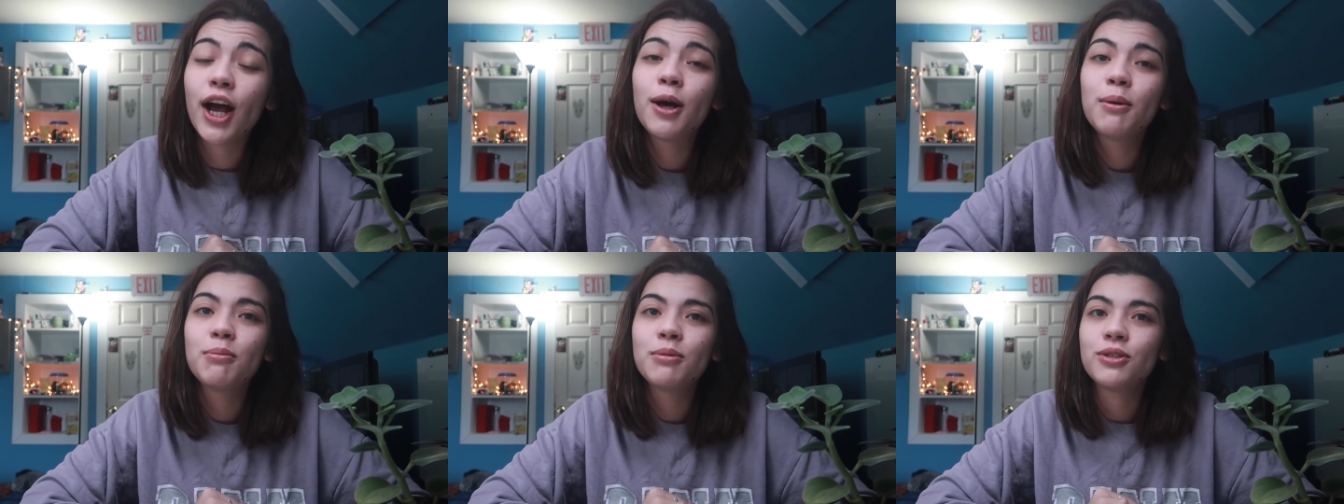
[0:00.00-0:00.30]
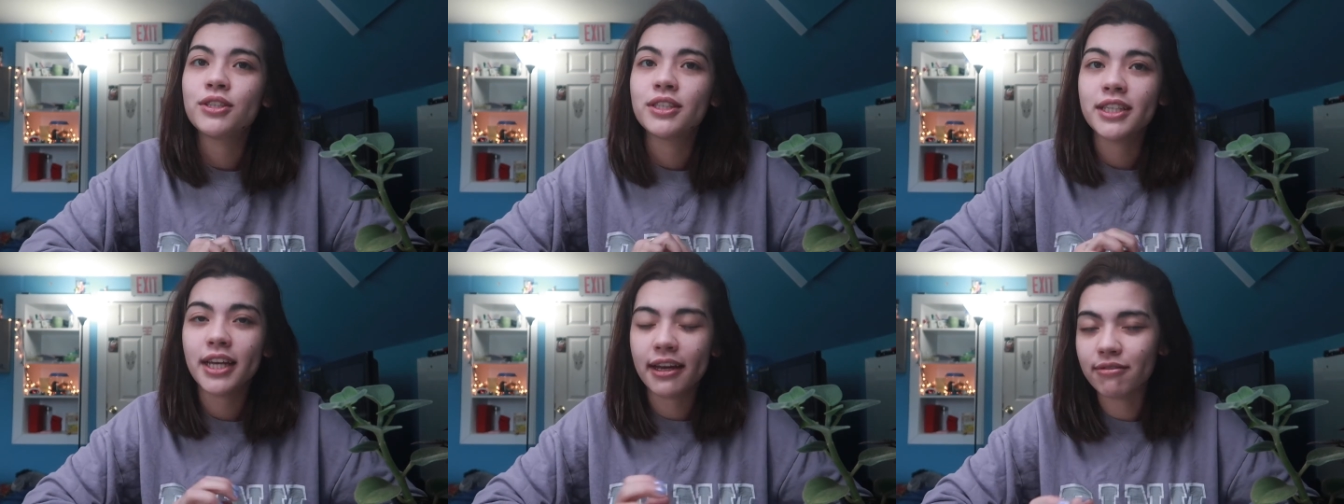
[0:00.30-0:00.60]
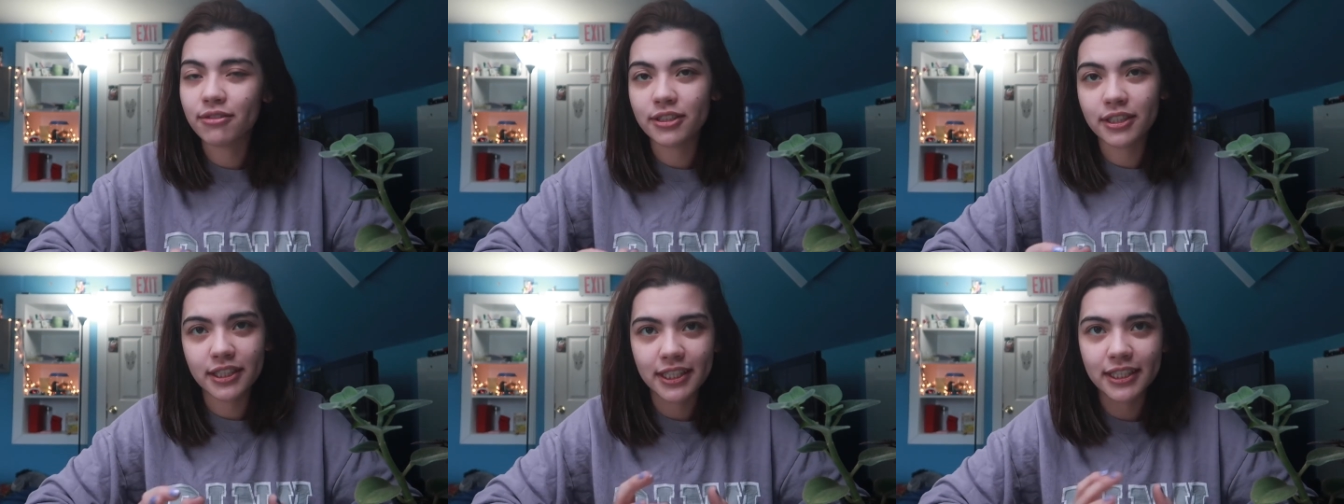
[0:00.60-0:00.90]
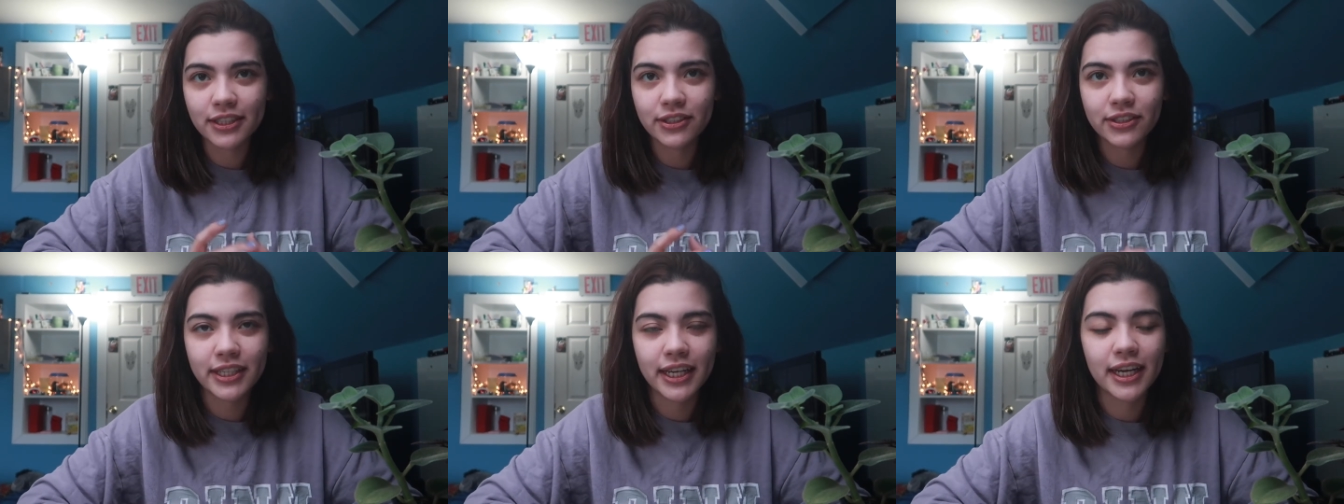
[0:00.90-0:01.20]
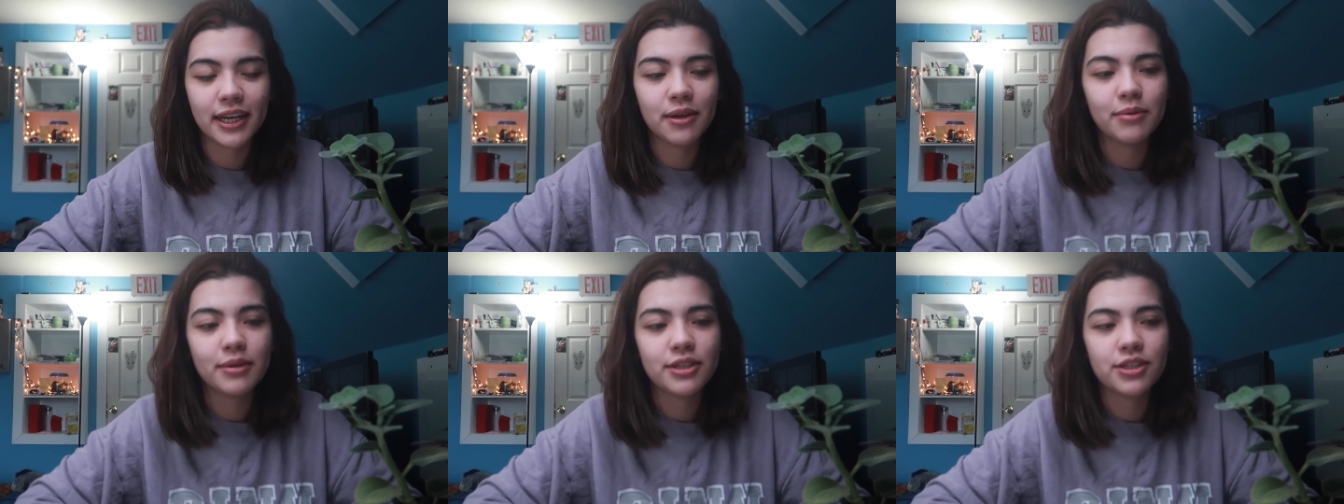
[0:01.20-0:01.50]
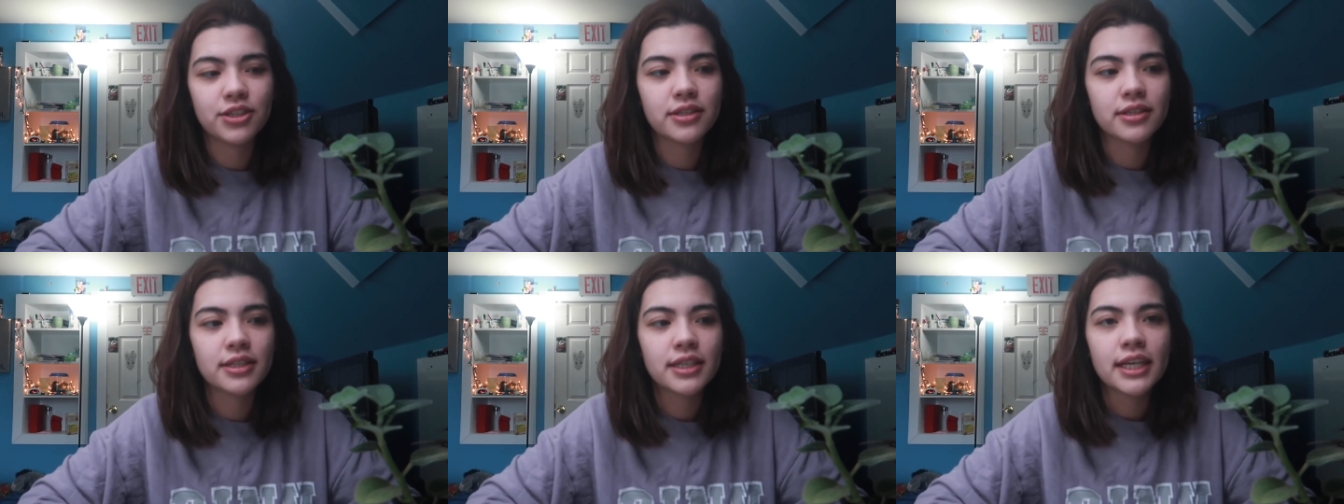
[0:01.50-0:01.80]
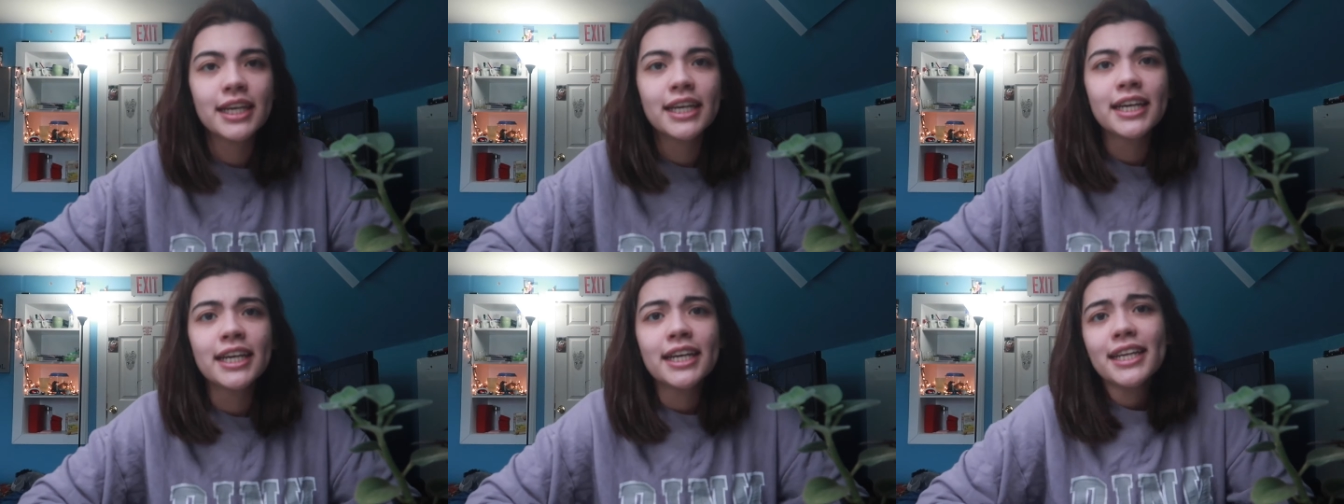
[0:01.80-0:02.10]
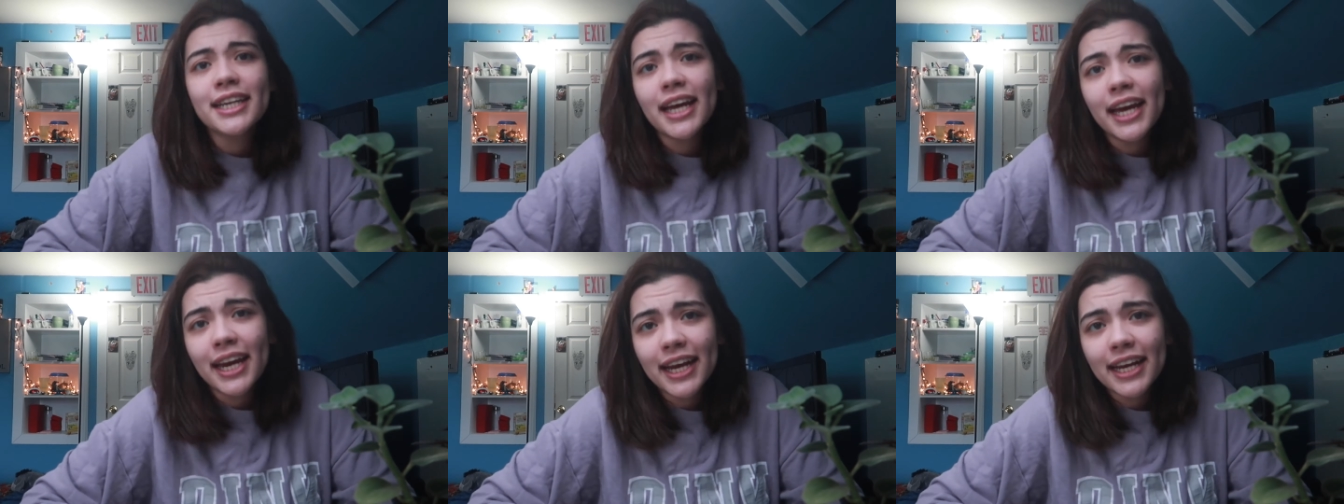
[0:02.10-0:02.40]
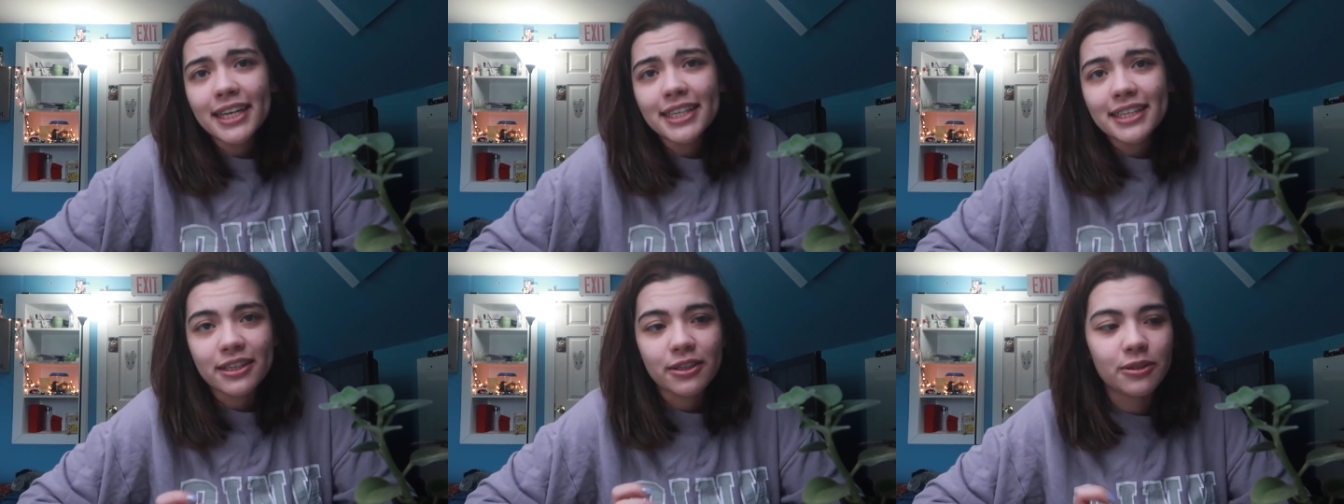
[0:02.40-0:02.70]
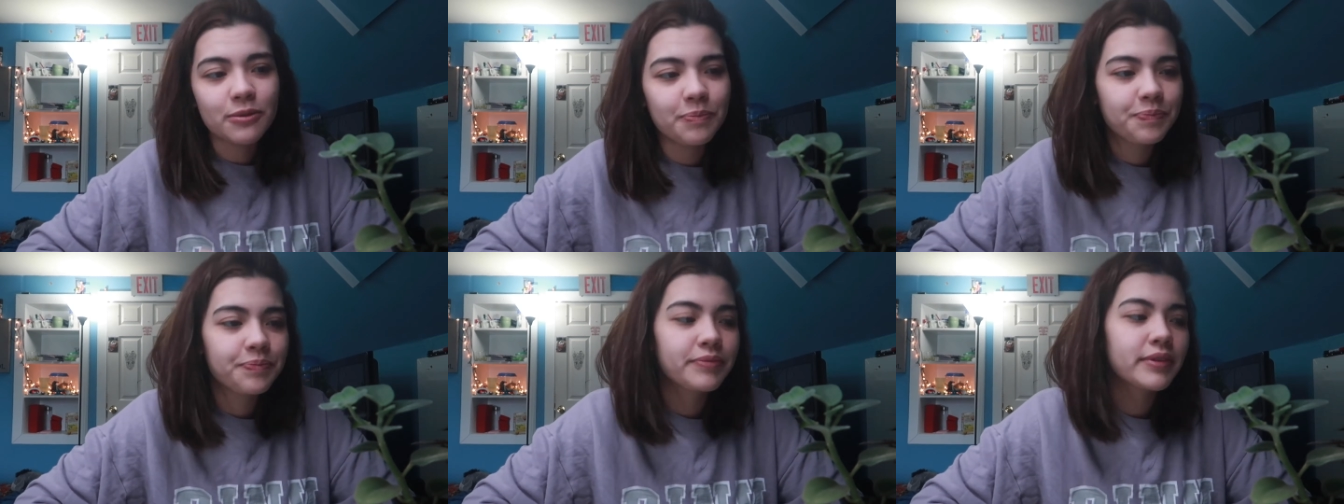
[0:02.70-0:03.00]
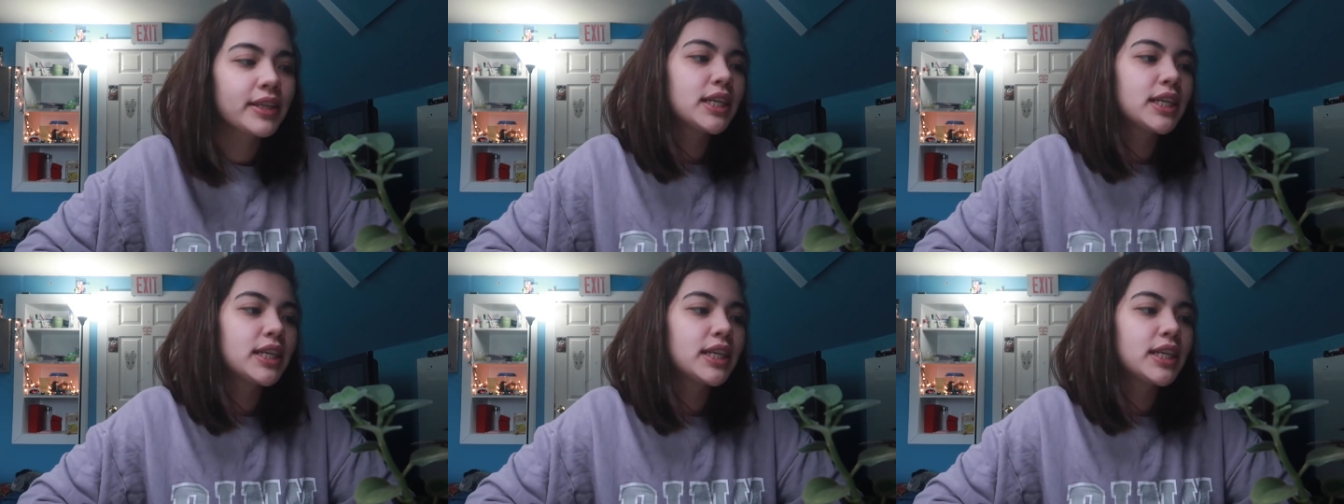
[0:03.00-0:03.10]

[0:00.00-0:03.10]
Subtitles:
almost every single day, which is not ideal.